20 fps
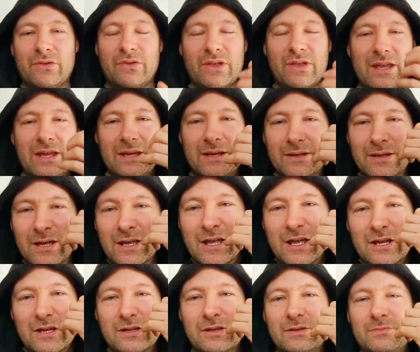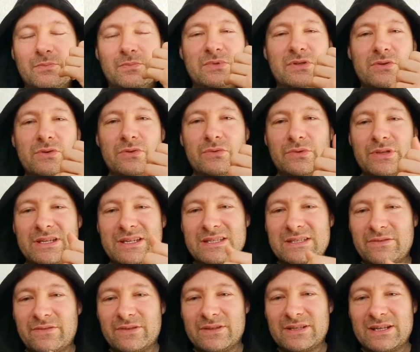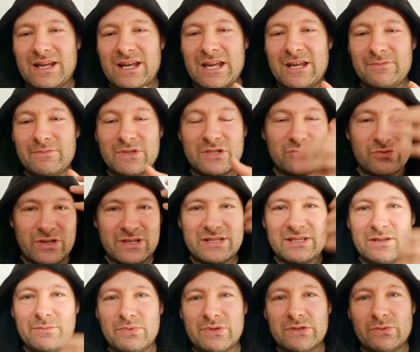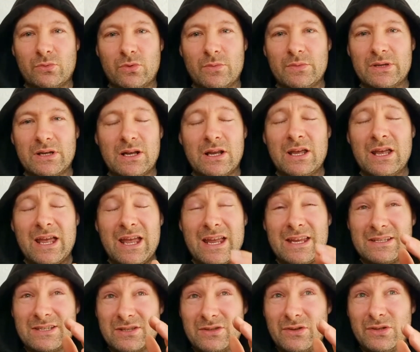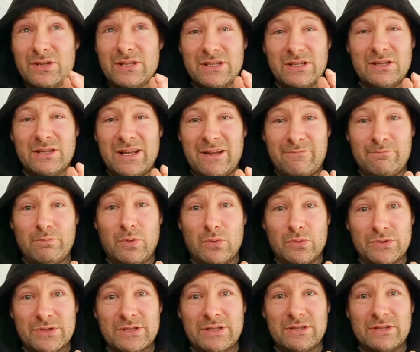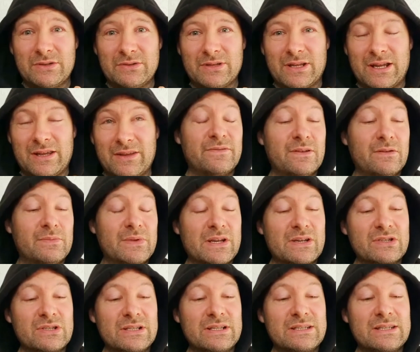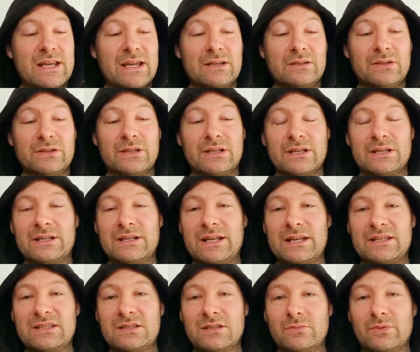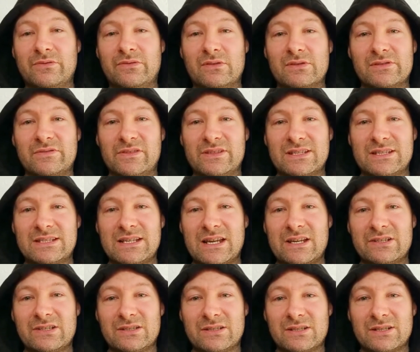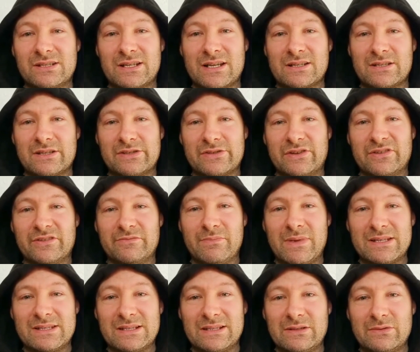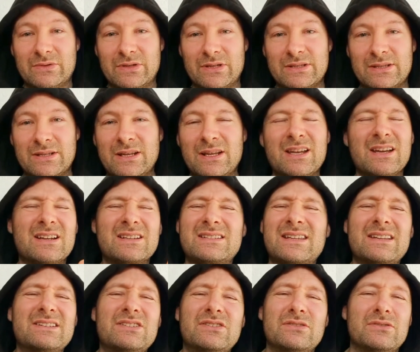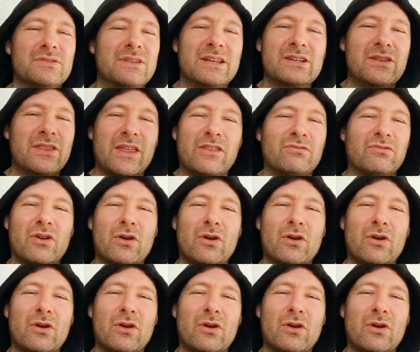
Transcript: the thing, doing all these different names, dressing up as a woman. You got to have balls to do that. The film actually say, look, you're going to need supervised visitation because that's a sign of mental illness. Because they do, they